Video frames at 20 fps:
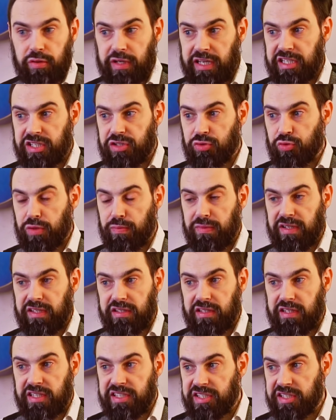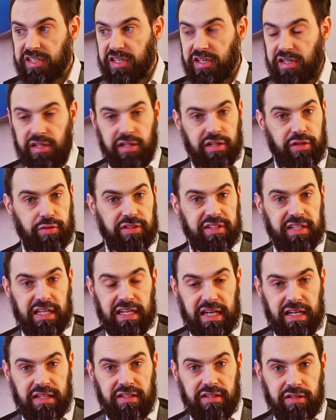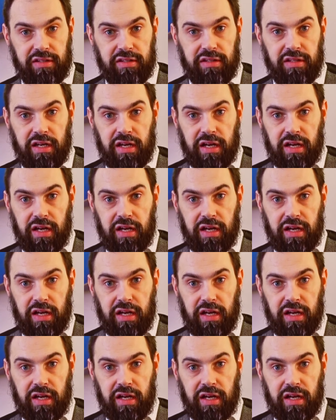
extremely skilled or talented.